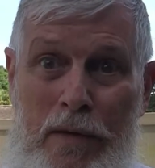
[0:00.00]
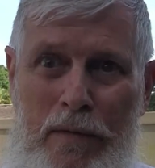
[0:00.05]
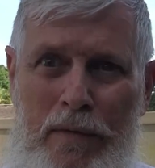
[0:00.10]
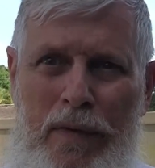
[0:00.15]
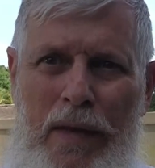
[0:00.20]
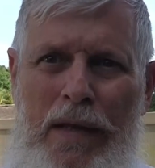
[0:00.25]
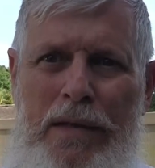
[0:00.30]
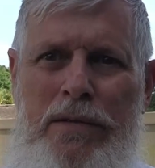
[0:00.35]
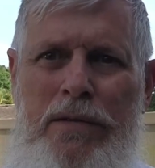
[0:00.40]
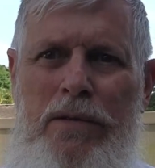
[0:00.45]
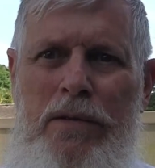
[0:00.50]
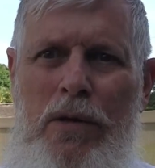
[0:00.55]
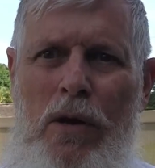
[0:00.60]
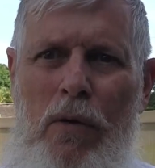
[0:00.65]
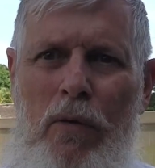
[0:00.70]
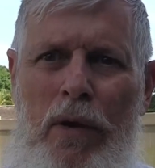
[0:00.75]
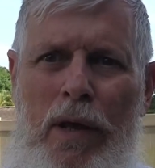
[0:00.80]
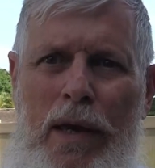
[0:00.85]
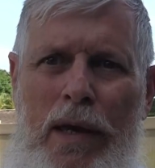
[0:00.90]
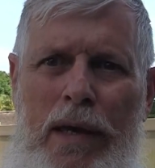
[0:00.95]
That's no
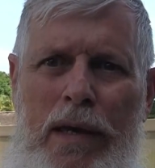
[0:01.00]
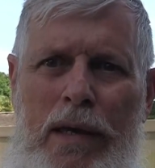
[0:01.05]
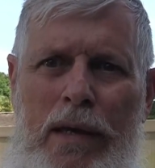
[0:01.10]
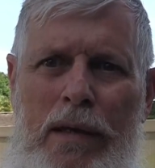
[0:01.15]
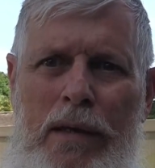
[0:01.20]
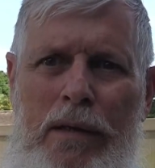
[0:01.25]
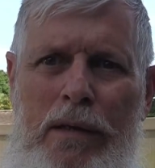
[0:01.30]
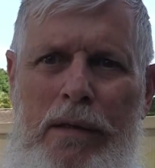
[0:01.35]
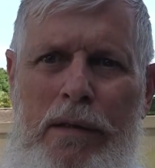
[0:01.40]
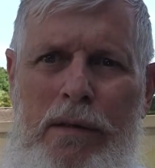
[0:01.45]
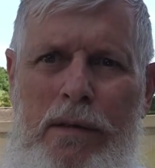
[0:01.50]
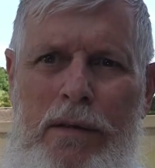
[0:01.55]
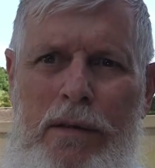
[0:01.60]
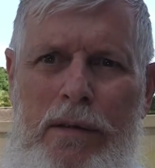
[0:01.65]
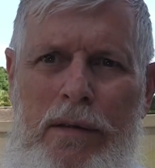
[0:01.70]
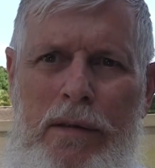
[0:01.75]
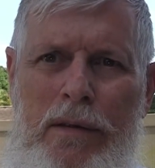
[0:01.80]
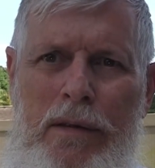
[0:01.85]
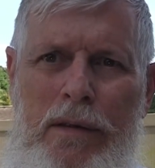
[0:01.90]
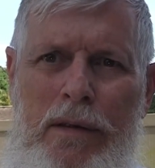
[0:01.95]
light,
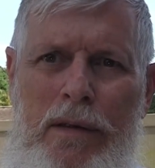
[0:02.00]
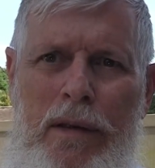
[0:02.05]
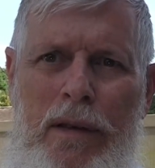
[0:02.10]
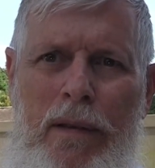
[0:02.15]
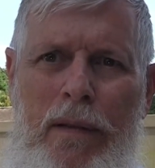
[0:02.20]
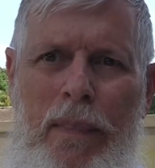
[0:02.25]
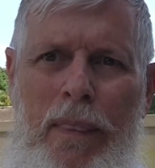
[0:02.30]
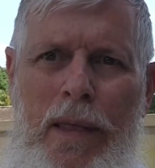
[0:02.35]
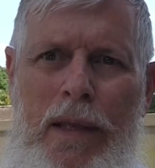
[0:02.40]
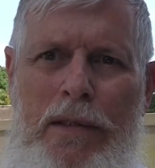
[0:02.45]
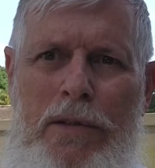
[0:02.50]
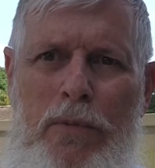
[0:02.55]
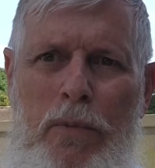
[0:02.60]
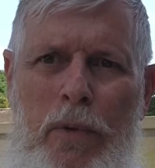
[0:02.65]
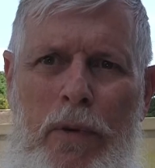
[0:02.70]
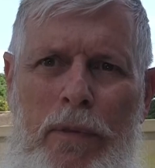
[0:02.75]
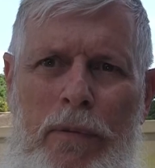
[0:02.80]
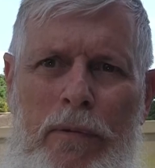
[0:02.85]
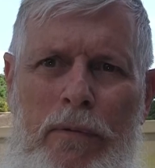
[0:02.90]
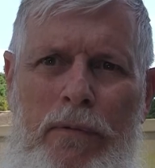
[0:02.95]
and that's
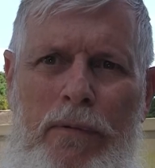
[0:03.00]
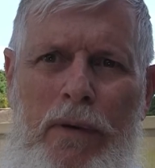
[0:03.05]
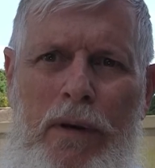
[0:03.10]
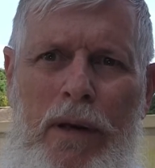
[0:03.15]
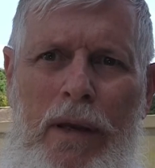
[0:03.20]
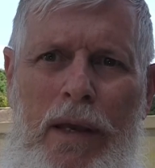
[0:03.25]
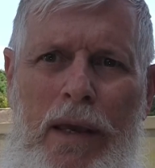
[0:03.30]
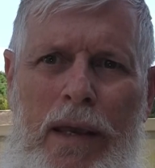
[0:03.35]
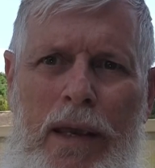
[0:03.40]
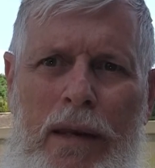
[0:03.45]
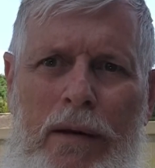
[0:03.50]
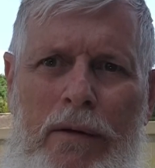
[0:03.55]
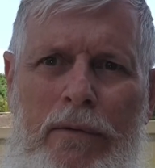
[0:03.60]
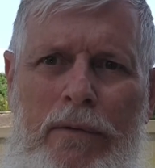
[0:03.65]
with fill light.